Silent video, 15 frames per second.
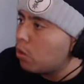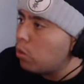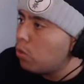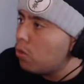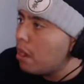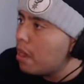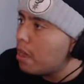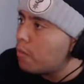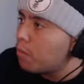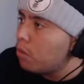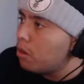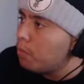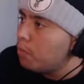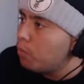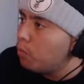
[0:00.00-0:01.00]
crap!
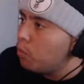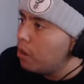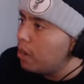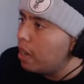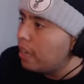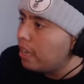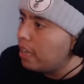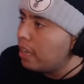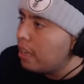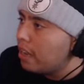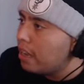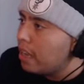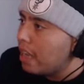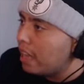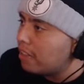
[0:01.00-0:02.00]
Where, where I can
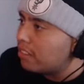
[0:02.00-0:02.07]
hit at?